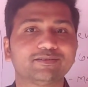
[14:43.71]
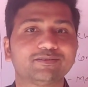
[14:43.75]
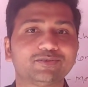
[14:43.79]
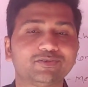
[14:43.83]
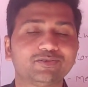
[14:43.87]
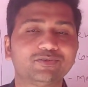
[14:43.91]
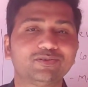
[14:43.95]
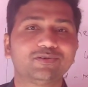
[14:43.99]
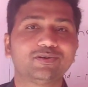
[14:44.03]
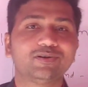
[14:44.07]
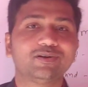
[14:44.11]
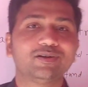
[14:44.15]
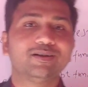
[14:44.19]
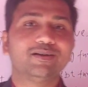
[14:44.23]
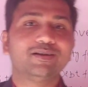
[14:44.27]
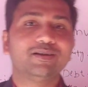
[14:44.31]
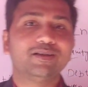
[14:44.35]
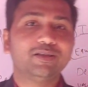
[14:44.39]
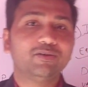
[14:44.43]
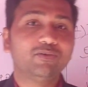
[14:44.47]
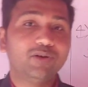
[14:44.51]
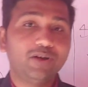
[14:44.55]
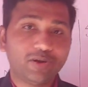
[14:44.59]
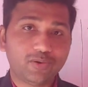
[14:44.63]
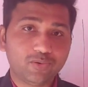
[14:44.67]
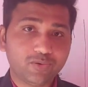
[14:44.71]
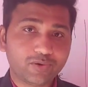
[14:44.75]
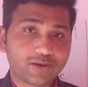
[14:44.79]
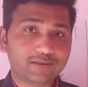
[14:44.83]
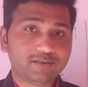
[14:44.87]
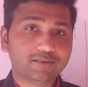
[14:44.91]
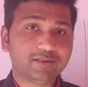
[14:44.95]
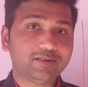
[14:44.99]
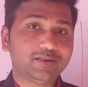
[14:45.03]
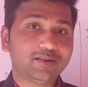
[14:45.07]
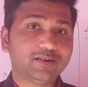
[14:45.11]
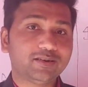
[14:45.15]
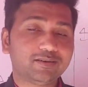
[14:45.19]
So you need to
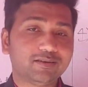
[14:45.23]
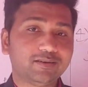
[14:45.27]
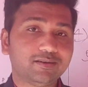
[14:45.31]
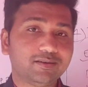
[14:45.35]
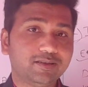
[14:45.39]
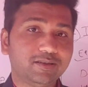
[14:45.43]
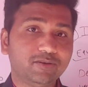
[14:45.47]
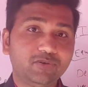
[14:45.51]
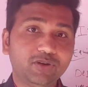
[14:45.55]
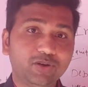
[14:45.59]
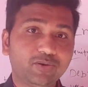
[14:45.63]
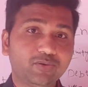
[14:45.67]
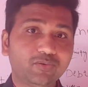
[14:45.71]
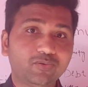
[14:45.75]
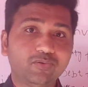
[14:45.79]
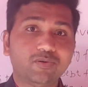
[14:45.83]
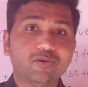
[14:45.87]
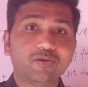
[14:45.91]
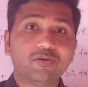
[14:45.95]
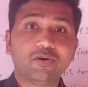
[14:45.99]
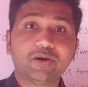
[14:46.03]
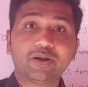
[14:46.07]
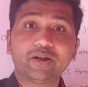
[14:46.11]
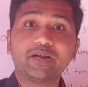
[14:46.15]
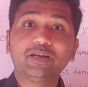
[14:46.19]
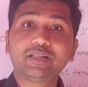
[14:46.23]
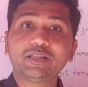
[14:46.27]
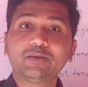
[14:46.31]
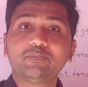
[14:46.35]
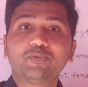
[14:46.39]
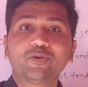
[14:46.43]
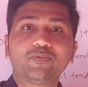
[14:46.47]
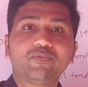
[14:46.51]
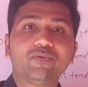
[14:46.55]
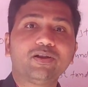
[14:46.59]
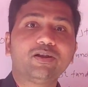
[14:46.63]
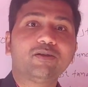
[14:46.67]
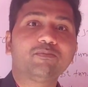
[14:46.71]
read the
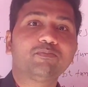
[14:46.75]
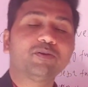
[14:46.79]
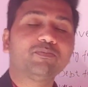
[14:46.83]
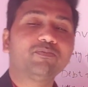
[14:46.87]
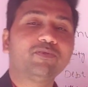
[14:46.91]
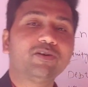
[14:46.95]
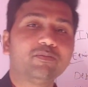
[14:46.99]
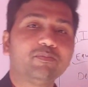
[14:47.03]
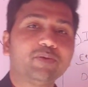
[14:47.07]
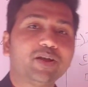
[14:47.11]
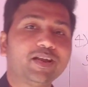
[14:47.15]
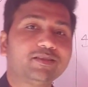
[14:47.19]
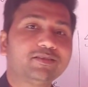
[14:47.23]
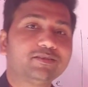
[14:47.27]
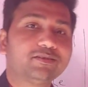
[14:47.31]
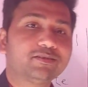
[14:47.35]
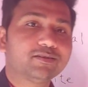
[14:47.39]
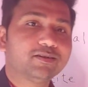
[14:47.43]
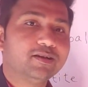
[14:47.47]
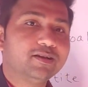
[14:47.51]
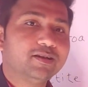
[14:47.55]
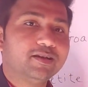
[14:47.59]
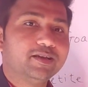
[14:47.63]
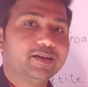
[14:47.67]
profile of the fund manager.